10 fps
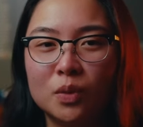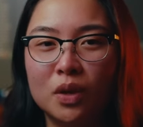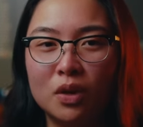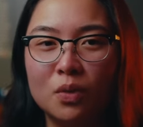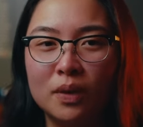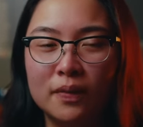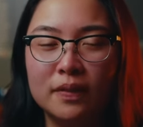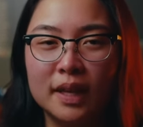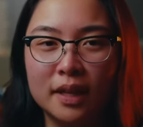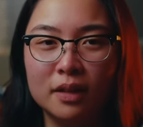a new one
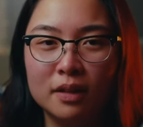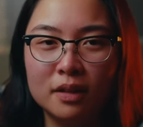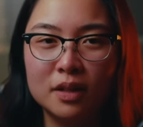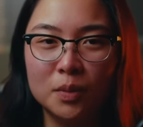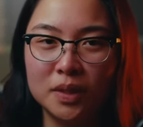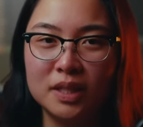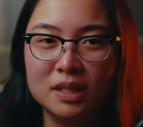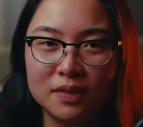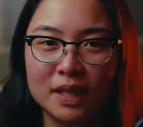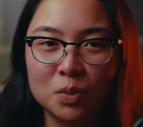than the release
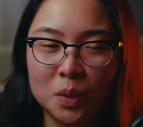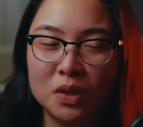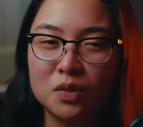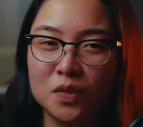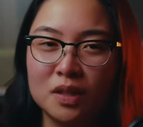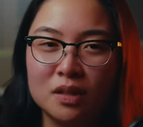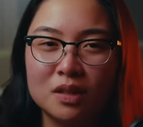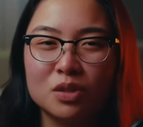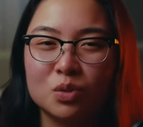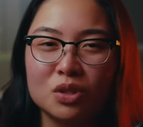of the X100V.
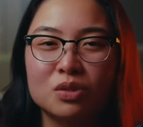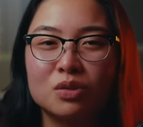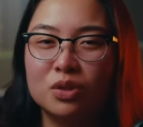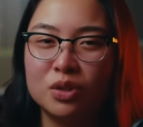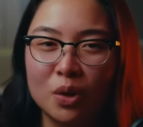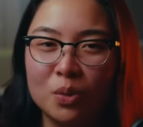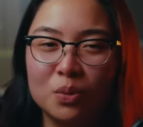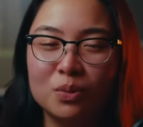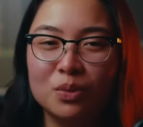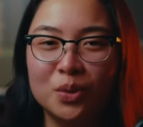So just don't
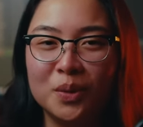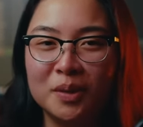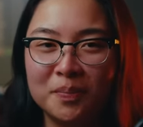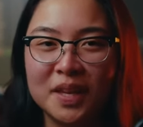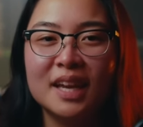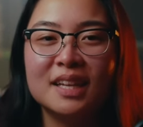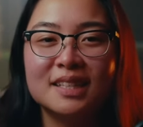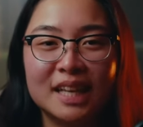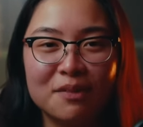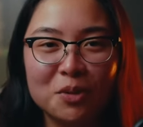do it.
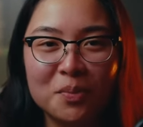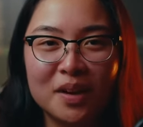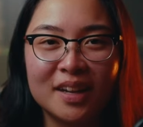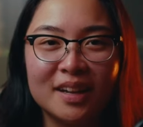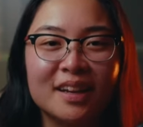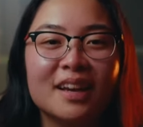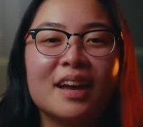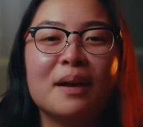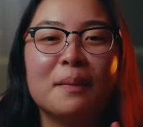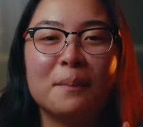Save your money,
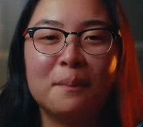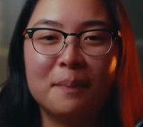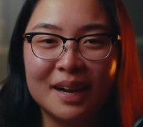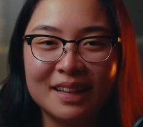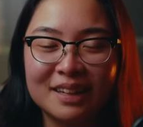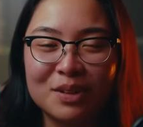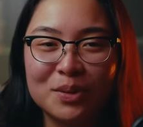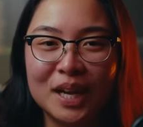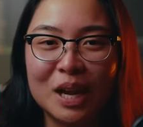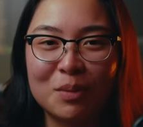buy the new
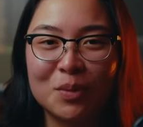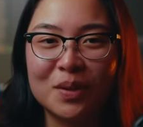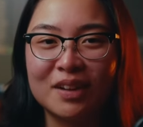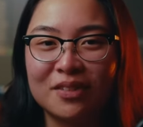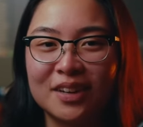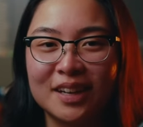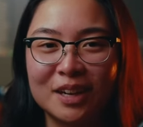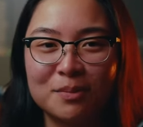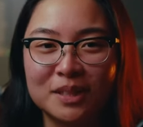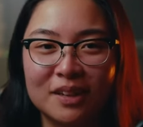camera whenever it
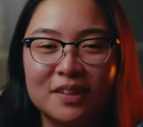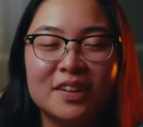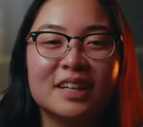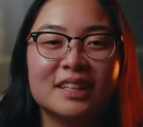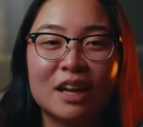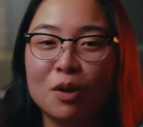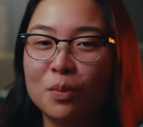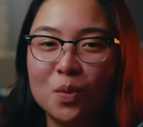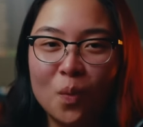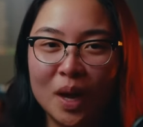comes out. That'll
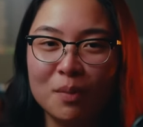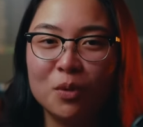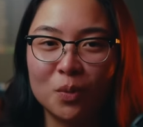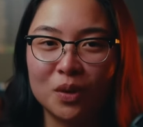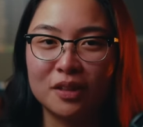be way more worth